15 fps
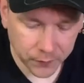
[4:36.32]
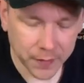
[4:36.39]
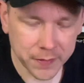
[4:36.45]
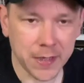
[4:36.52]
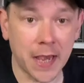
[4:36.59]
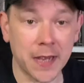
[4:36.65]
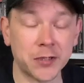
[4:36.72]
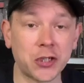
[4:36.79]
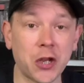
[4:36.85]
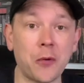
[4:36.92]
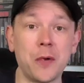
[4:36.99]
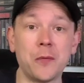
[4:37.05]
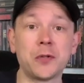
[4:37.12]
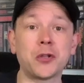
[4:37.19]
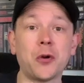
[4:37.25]
Yeah, so
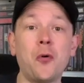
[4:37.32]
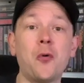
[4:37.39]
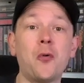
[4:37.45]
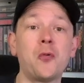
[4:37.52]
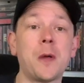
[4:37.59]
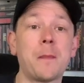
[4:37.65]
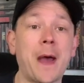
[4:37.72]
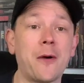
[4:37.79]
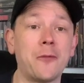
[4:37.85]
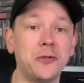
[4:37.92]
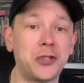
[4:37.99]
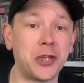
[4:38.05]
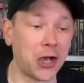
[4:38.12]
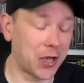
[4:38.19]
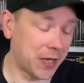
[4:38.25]
it was all
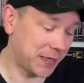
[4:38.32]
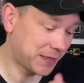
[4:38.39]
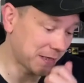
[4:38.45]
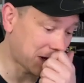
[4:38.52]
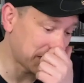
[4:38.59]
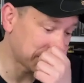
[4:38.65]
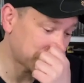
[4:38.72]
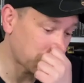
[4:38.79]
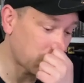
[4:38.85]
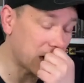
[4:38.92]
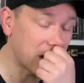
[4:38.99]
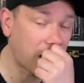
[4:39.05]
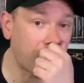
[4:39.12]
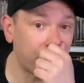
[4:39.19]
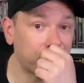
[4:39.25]
about dirty dance. We
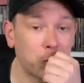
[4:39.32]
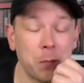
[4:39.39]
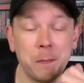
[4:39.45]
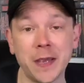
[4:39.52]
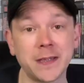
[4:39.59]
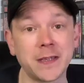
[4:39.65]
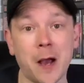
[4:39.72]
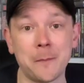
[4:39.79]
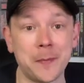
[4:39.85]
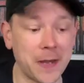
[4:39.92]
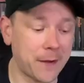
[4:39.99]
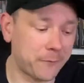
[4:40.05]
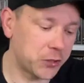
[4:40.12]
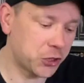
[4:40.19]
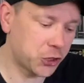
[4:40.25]
laughed, we picked it up in
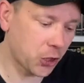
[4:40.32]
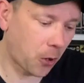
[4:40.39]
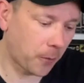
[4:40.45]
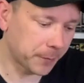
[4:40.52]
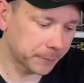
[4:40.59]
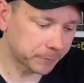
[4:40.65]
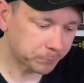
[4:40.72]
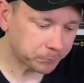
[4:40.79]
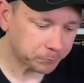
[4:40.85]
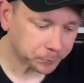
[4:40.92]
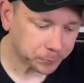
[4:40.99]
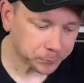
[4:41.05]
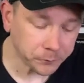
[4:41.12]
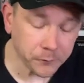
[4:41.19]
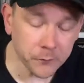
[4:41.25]
every shop.
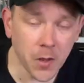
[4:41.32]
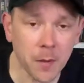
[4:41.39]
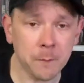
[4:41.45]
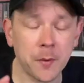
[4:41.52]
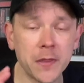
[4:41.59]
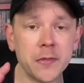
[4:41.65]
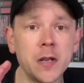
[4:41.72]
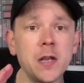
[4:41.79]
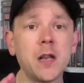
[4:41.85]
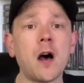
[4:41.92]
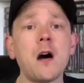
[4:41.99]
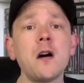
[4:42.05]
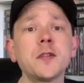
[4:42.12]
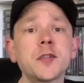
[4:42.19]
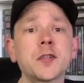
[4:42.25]
But the
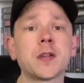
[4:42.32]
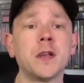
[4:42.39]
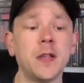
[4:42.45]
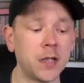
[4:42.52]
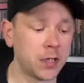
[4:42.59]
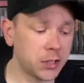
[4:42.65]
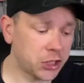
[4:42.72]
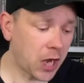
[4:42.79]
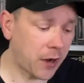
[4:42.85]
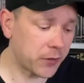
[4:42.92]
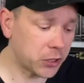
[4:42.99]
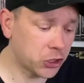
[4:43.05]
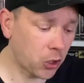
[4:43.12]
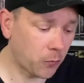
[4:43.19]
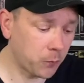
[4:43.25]
last
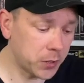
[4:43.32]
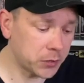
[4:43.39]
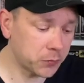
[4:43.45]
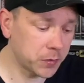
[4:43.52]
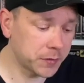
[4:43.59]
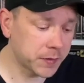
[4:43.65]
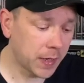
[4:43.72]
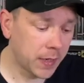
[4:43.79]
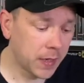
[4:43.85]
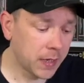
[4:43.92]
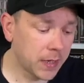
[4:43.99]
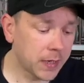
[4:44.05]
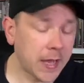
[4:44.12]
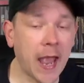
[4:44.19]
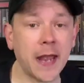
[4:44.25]
charity shop, which was
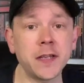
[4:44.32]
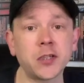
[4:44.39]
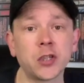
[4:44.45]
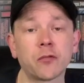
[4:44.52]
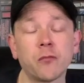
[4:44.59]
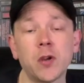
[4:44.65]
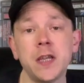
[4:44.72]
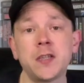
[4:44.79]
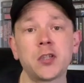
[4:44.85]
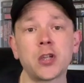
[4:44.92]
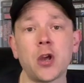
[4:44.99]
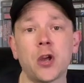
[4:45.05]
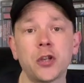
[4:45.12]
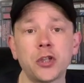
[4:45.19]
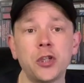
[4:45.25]
Cancer
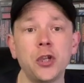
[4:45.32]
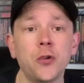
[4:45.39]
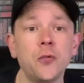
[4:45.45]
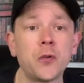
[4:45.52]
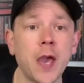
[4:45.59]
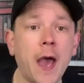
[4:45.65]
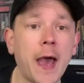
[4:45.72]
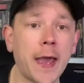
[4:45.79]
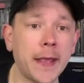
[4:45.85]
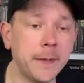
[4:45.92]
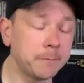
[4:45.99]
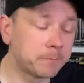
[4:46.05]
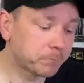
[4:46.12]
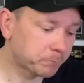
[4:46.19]
Research UK,